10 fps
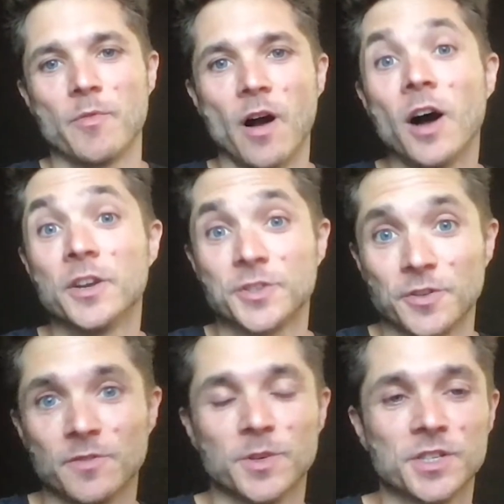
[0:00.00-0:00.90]

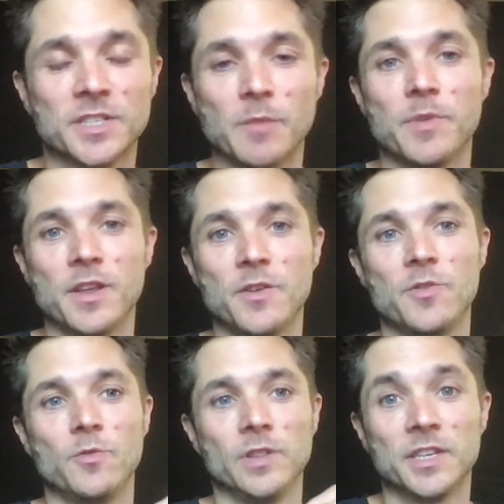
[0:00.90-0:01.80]
hunter, which is somebody
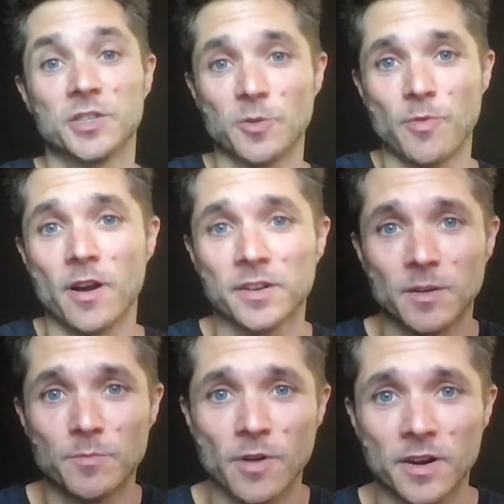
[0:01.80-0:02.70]
who lists your product
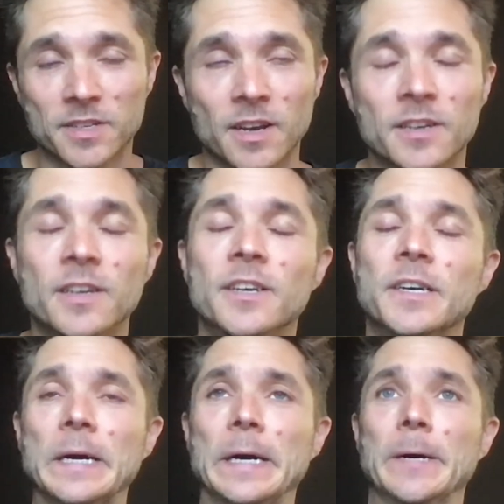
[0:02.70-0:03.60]
on Product Hunt.
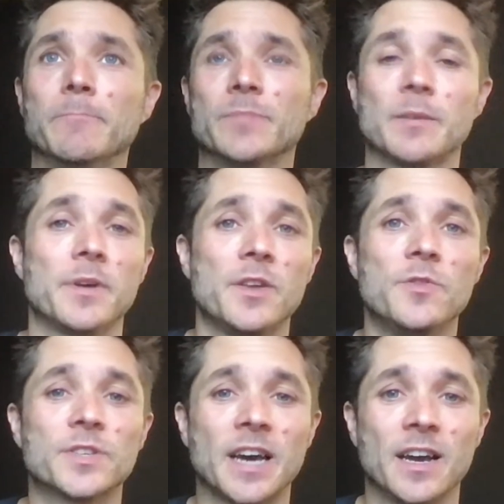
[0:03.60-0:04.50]
Somebody
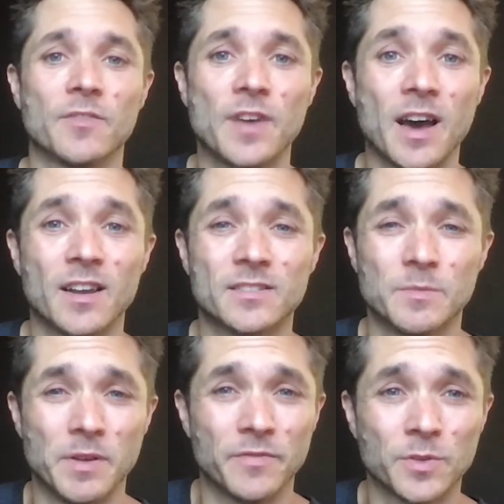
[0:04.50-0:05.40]
who's kind of got
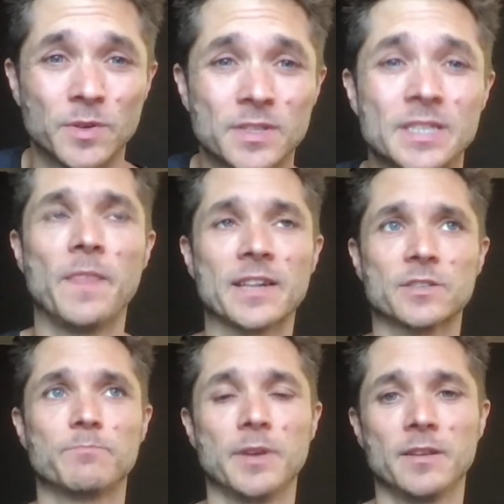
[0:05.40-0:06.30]
some influence.
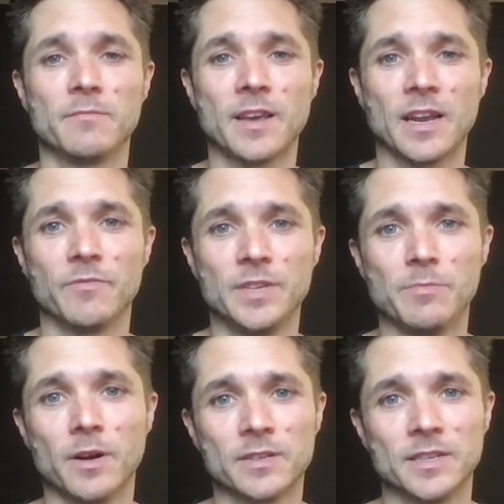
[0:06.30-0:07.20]
That's been kind of
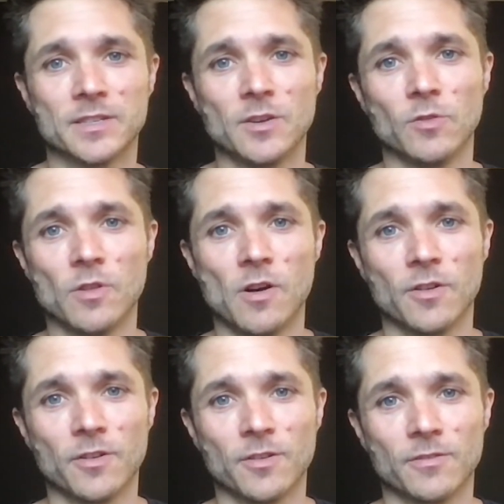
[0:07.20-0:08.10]
debunked as no
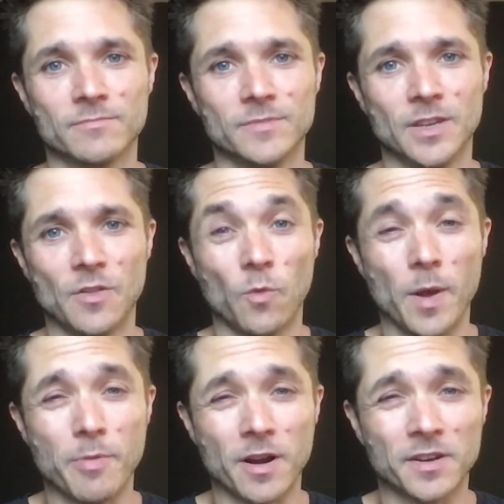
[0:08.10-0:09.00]
longer, the way
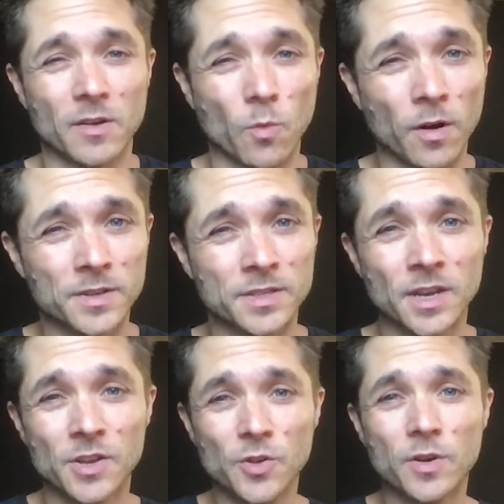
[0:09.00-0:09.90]
Product Hunt works.
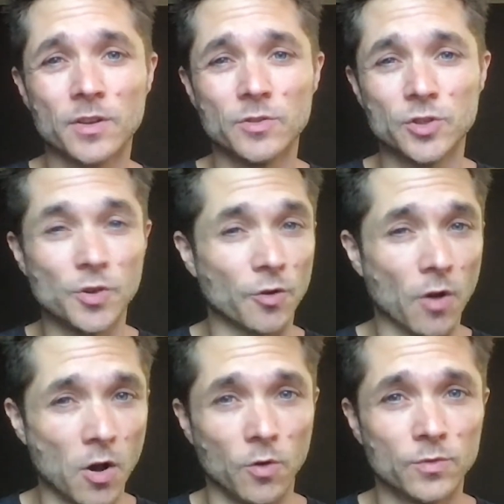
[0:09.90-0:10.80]
You can do your
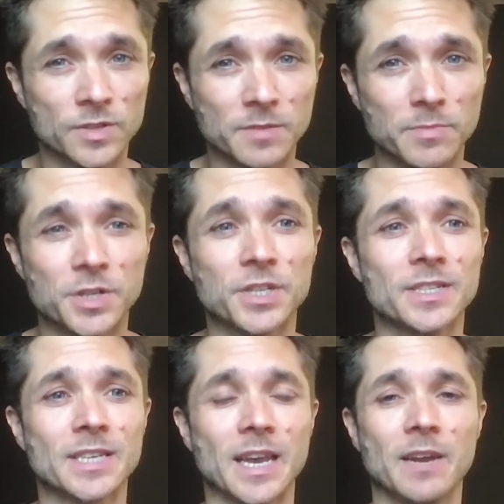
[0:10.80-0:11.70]
own
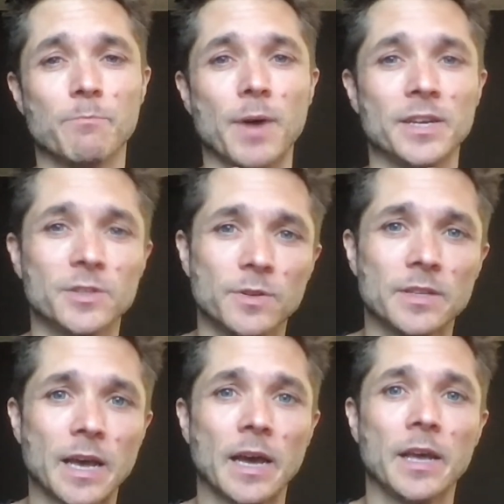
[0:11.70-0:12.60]
submissions, and by doing
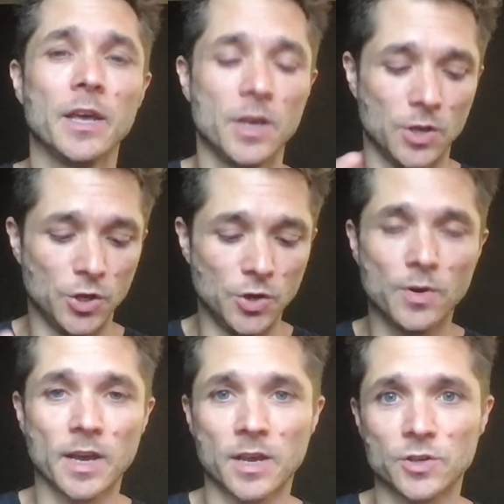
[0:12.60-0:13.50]
that, you
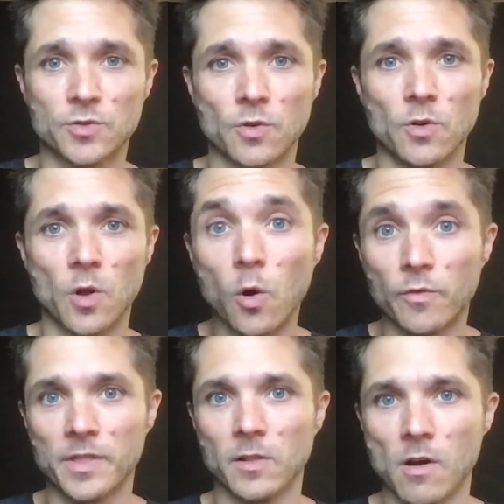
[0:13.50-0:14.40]
get control
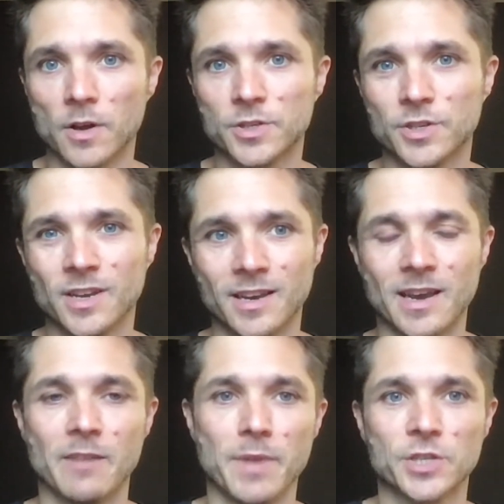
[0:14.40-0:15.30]
over the launch. You can
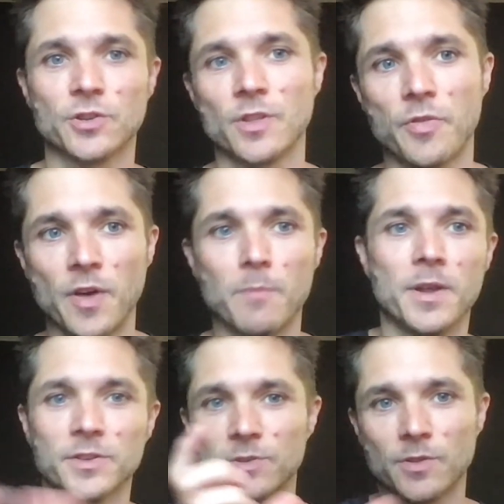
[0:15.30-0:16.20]
kind of make sure the
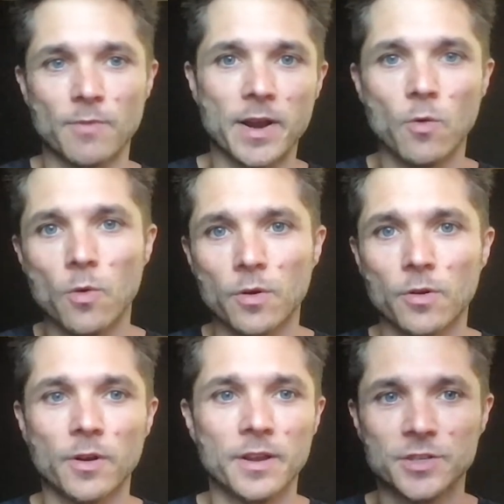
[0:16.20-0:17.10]
thumbnails are in the right
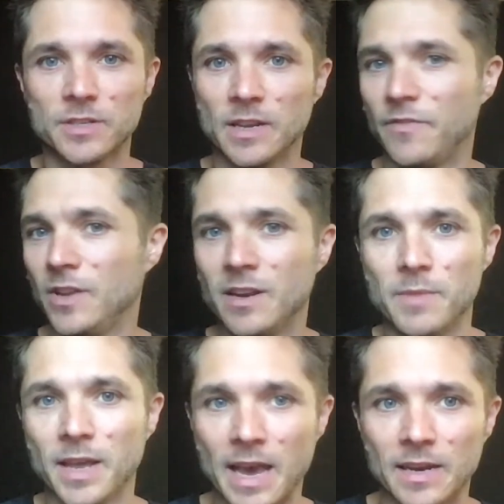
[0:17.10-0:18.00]
order, and just if you need to
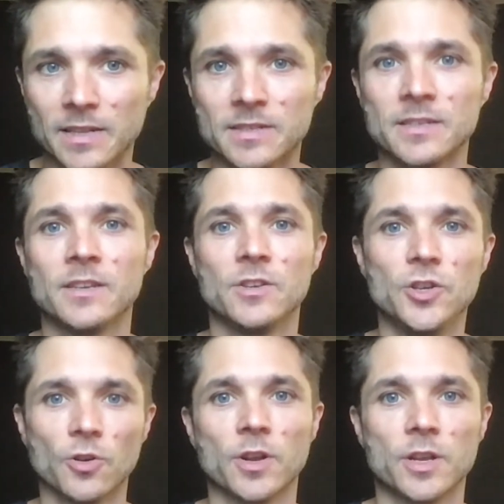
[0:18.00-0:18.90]
make edits,
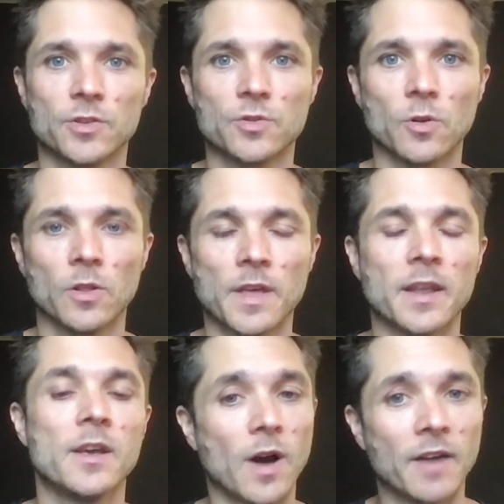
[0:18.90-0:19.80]
you're in control of
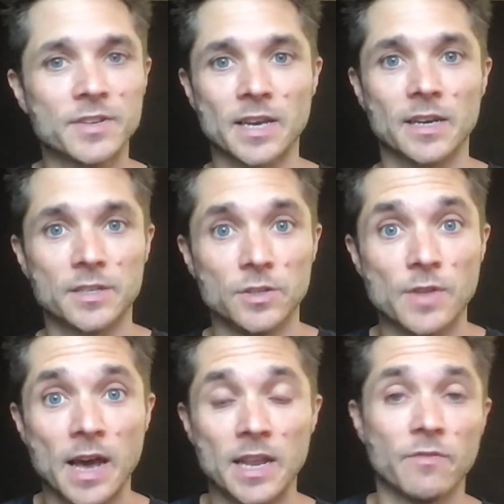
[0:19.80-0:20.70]
that. I've decided to do
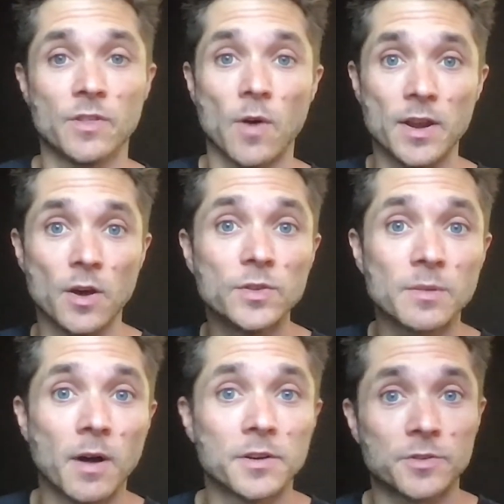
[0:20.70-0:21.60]
that, even though I know
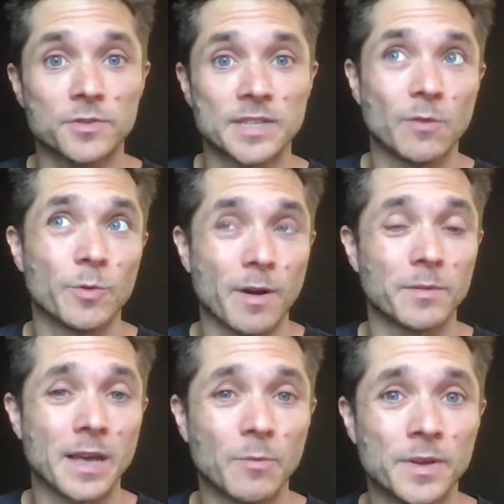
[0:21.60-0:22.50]
some hunters that would
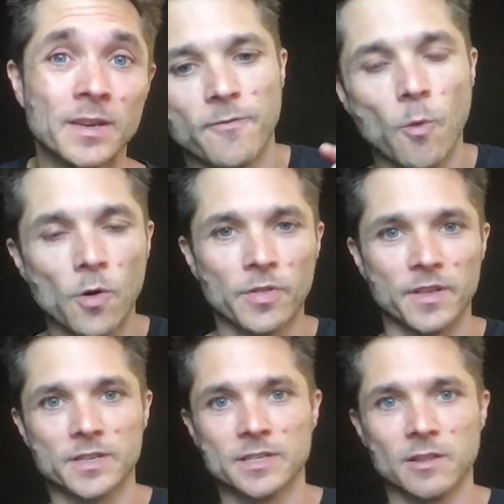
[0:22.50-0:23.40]
probably help me. For
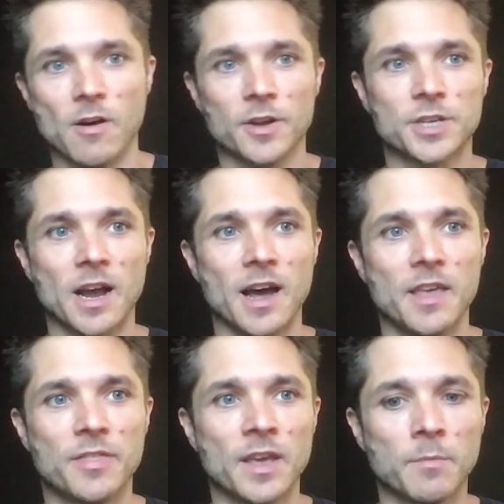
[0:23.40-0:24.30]
this launch, I
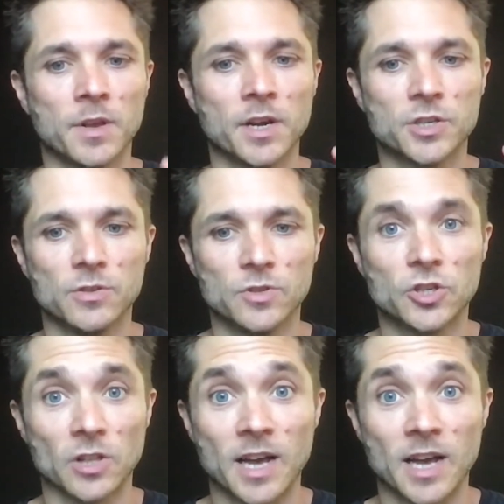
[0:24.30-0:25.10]
think I'm going to choose July